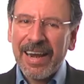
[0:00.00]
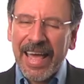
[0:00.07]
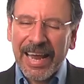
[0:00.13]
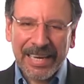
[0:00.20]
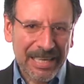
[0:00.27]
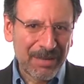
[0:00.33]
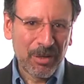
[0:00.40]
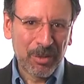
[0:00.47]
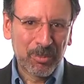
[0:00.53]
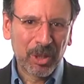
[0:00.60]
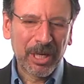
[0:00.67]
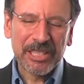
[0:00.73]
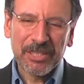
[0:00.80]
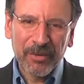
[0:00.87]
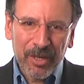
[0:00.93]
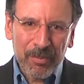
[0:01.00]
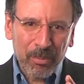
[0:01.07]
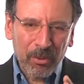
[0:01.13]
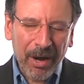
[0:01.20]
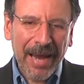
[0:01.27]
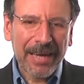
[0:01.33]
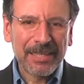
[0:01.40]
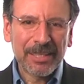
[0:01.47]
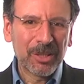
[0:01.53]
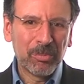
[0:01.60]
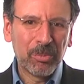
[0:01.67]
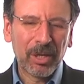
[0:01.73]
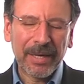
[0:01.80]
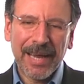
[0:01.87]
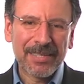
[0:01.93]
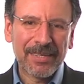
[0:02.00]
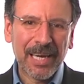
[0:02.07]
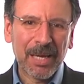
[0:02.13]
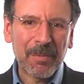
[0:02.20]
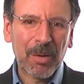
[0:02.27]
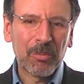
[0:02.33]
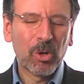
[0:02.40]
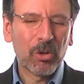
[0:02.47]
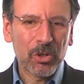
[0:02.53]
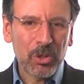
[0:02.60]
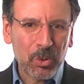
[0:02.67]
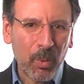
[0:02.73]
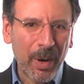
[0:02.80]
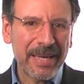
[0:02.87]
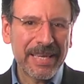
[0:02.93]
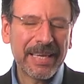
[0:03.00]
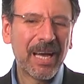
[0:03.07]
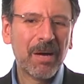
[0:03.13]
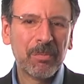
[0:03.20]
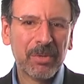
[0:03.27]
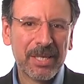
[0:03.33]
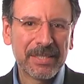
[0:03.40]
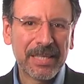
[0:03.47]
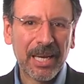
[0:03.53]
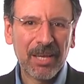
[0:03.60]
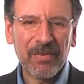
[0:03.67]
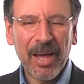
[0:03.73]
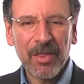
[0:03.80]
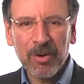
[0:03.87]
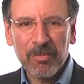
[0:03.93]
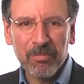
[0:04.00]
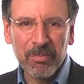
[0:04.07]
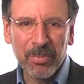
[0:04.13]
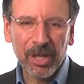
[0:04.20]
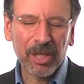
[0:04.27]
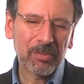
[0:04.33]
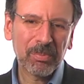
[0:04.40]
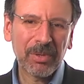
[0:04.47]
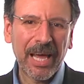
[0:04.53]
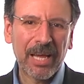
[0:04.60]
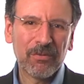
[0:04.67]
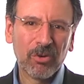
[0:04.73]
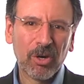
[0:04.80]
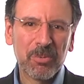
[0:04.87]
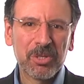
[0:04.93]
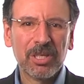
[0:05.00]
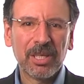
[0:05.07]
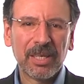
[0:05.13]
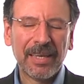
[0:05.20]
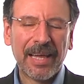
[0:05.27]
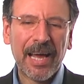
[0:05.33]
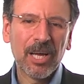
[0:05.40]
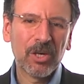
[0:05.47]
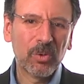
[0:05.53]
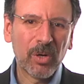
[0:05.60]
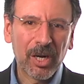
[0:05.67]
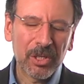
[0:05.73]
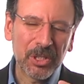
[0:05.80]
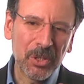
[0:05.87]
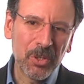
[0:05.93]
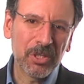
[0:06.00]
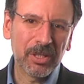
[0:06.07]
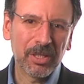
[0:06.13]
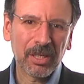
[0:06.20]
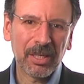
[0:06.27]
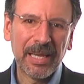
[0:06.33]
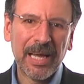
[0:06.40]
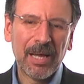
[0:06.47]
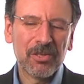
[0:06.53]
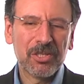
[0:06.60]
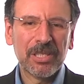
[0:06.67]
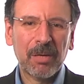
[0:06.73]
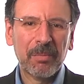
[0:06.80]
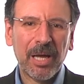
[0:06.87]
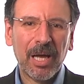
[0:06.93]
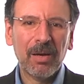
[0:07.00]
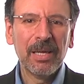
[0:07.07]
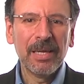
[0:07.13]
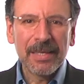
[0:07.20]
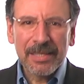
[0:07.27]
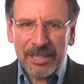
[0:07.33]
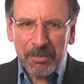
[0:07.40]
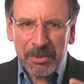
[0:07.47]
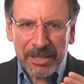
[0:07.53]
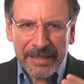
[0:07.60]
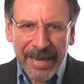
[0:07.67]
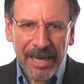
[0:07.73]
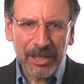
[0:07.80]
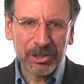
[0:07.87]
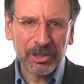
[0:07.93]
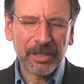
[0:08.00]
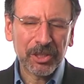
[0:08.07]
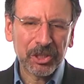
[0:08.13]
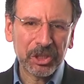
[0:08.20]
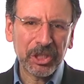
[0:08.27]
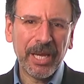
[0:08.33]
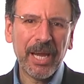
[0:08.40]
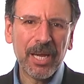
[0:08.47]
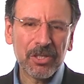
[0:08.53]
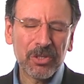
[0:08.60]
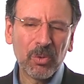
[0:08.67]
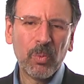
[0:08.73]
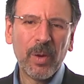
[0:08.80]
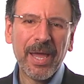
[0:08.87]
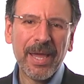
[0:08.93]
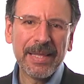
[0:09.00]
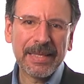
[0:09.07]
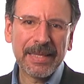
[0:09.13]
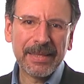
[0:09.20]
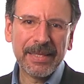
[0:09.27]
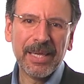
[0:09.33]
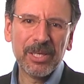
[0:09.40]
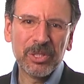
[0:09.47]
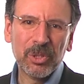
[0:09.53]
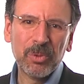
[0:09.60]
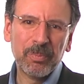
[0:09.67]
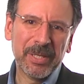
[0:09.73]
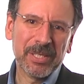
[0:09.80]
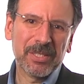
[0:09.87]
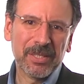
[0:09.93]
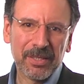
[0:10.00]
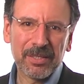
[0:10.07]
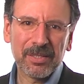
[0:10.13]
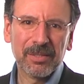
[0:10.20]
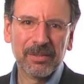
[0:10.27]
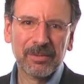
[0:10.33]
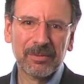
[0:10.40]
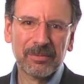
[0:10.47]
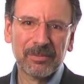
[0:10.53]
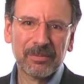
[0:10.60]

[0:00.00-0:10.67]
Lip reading: an academic book. It's a very practical book. I talk about more than 20 companies that have either built platforms in the cloud or are using the cloud somehow substantially to change the way that they do business. Companies